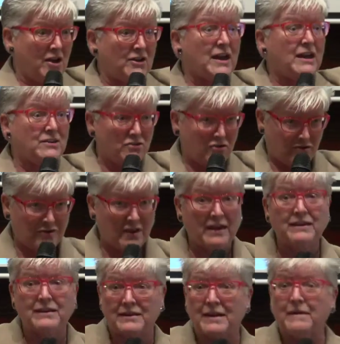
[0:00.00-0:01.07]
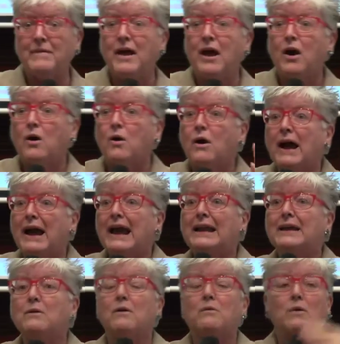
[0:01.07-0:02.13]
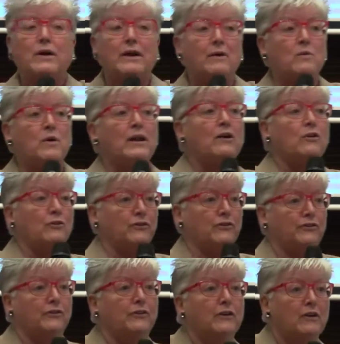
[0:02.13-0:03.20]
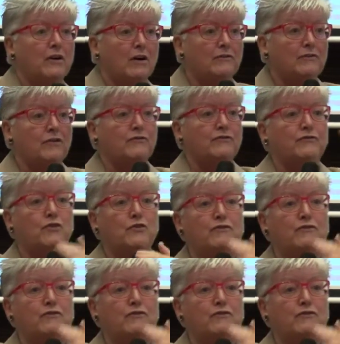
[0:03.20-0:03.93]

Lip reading: Okay, you got that? Yeah? What else of the 4,